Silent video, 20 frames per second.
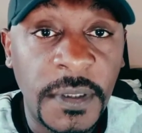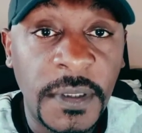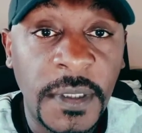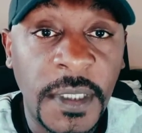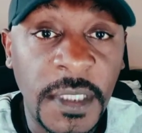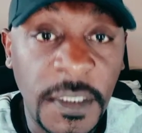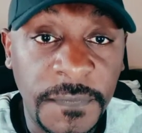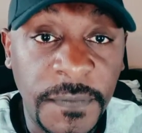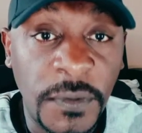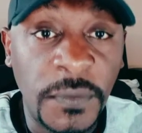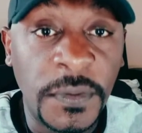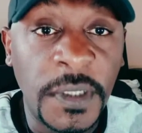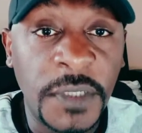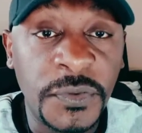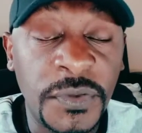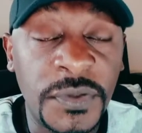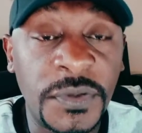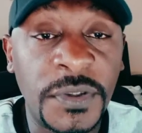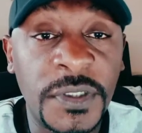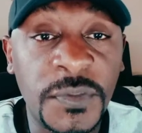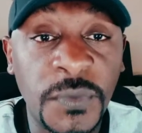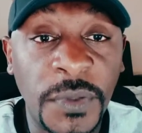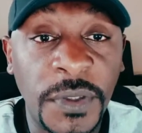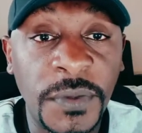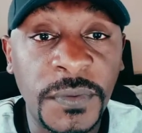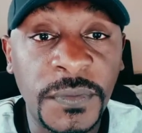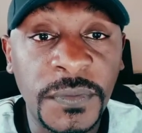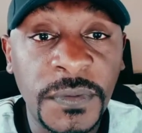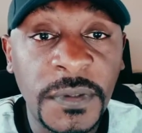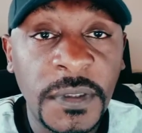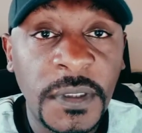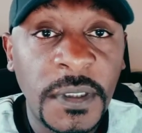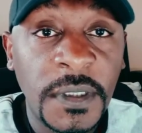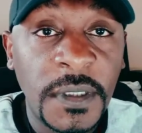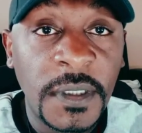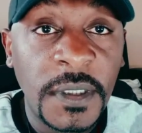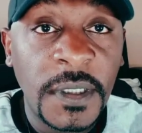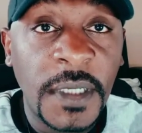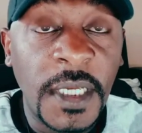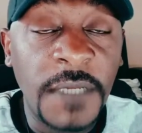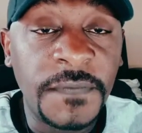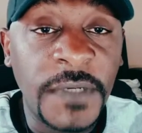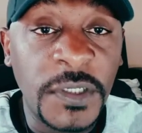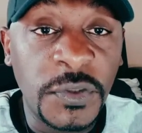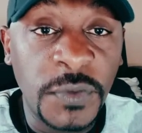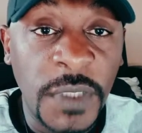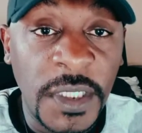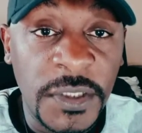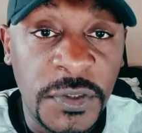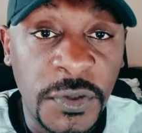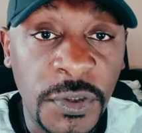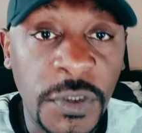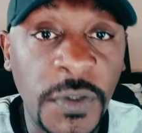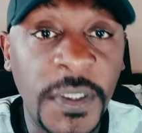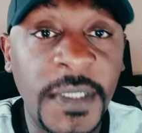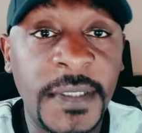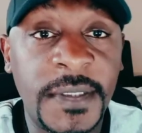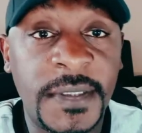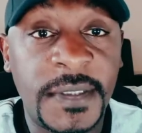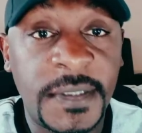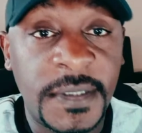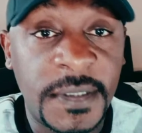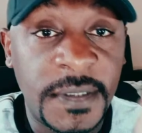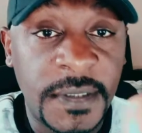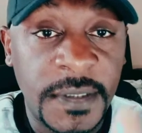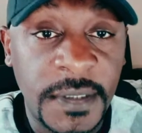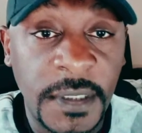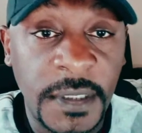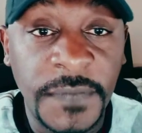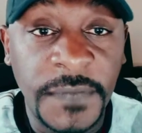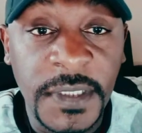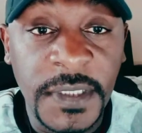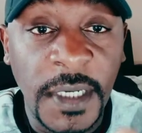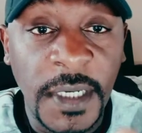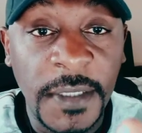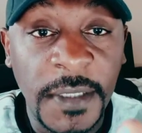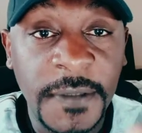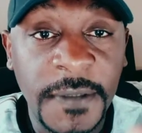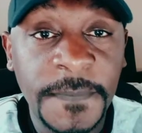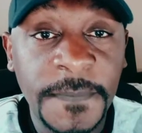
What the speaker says: And if any of that resonates with you, I invite you guys to join us, give us a like,